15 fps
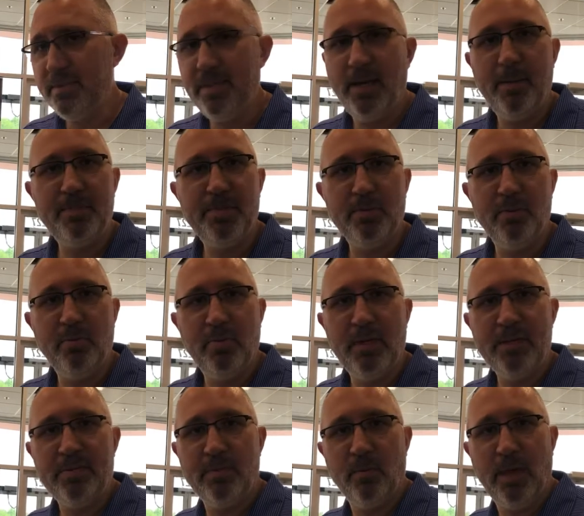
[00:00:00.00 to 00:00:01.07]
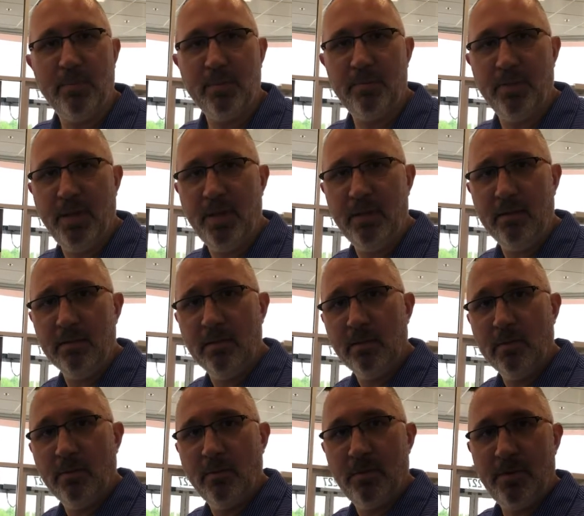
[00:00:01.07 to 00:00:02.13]
time to replace the wiper blade,
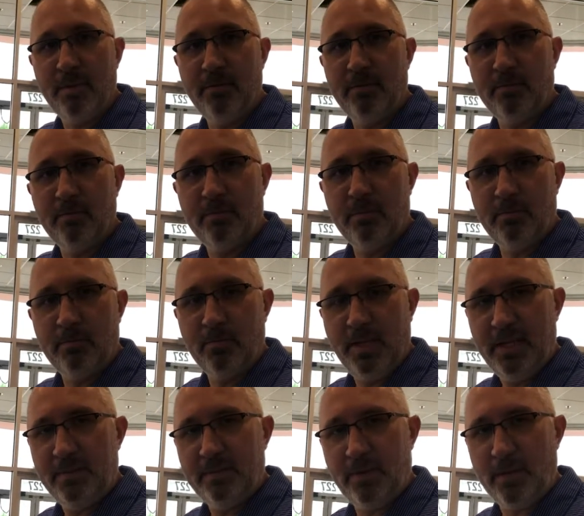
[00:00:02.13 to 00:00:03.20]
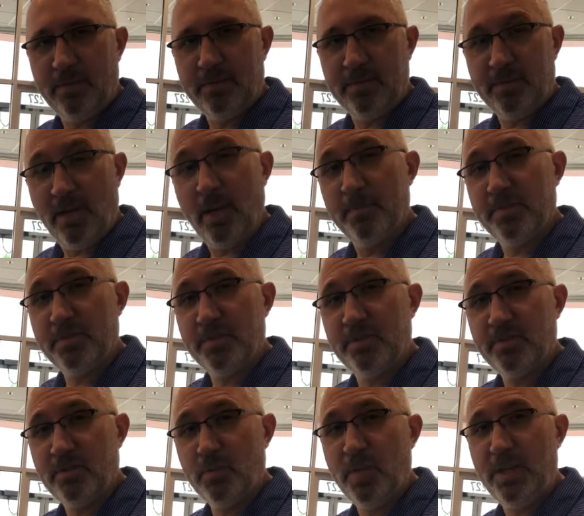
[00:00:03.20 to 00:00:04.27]
when the blade stops to
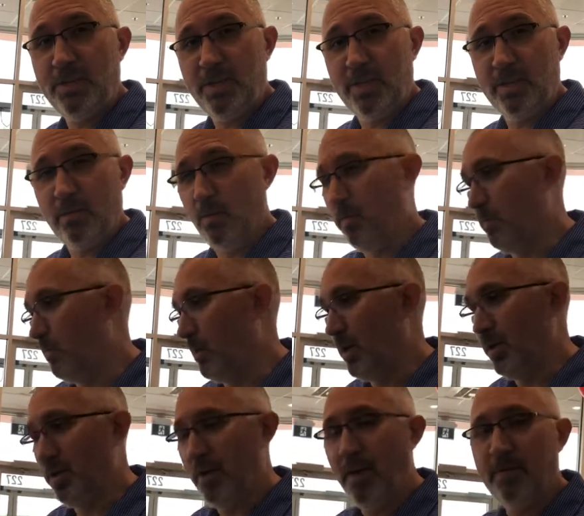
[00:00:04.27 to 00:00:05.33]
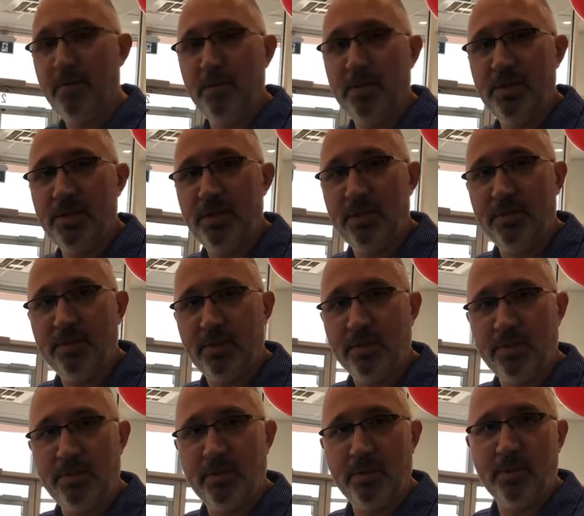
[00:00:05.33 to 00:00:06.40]
squeegee the water off the windshield,
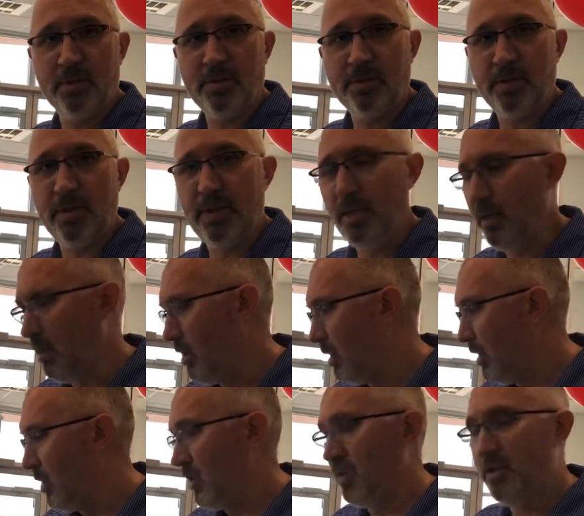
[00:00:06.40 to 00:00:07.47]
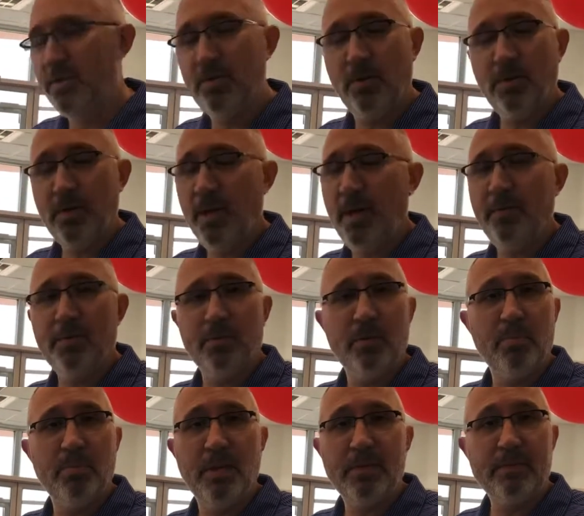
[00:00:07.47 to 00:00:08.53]
starts to go streaky, you don't have to
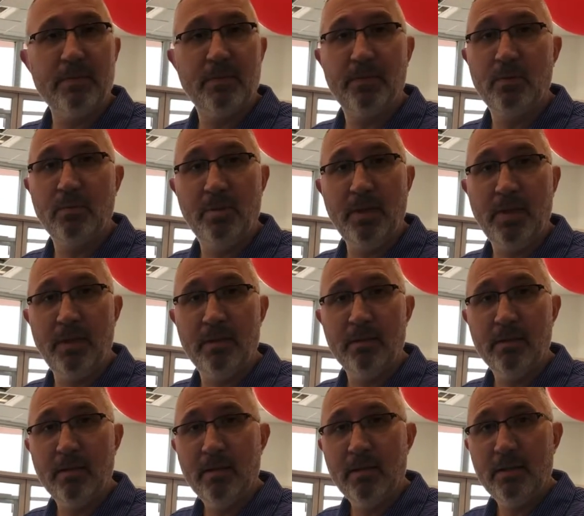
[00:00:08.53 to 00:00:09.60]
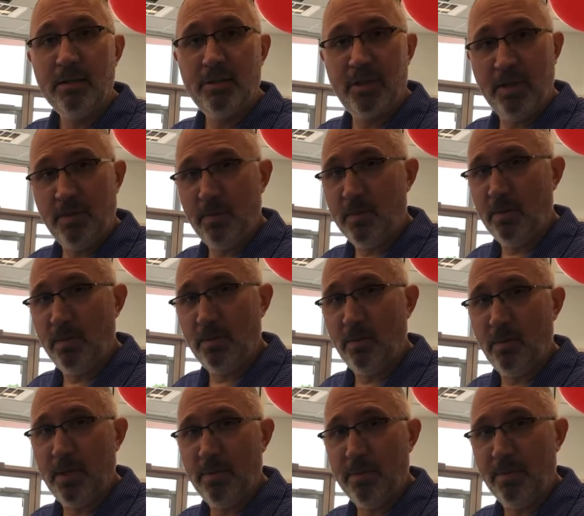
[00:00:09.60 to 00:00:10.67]
replace the full blade. Genuine Honda
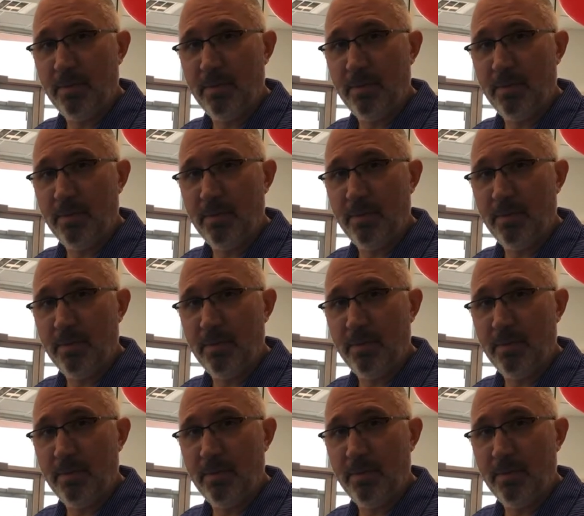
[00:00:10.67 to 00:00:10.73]
wiper